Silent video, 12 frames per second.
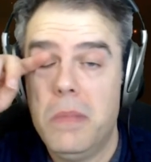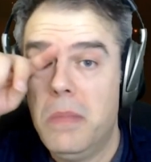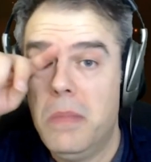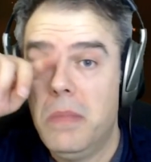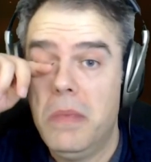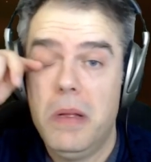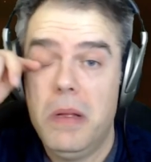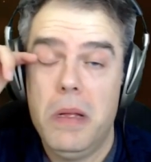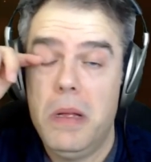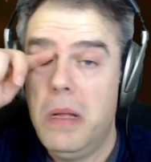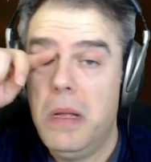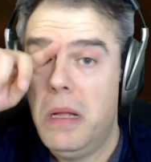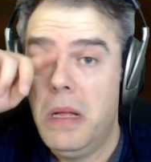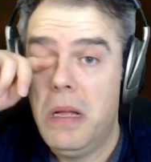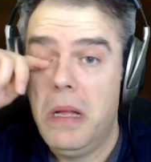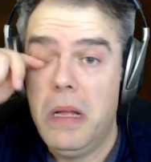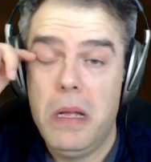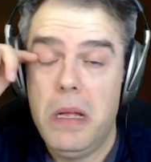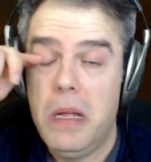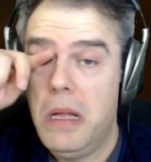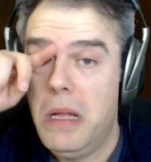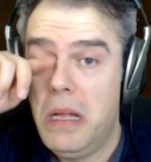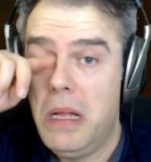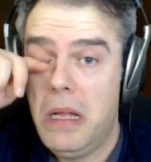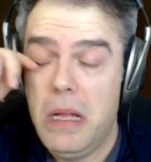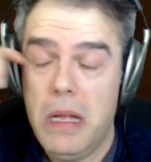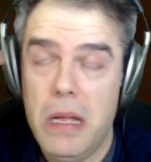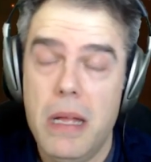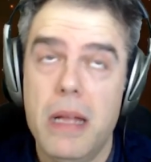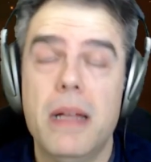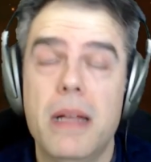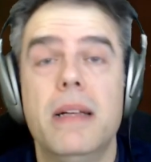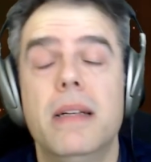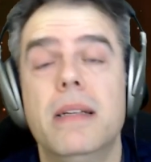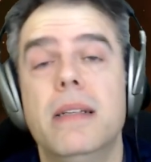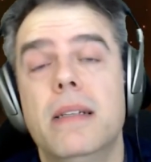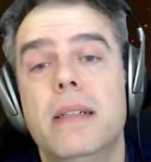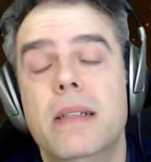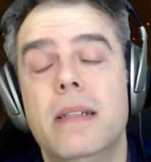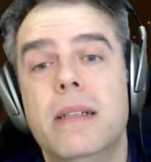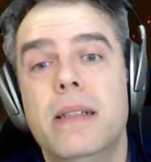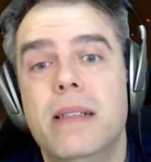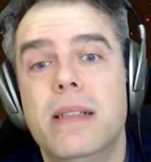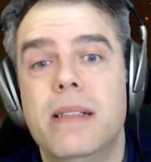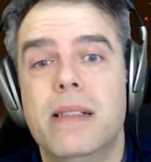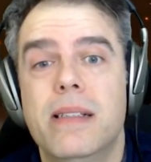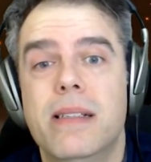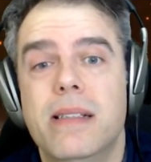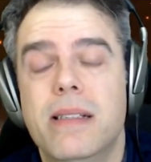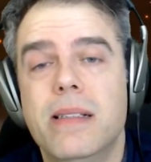The person shown says nothing.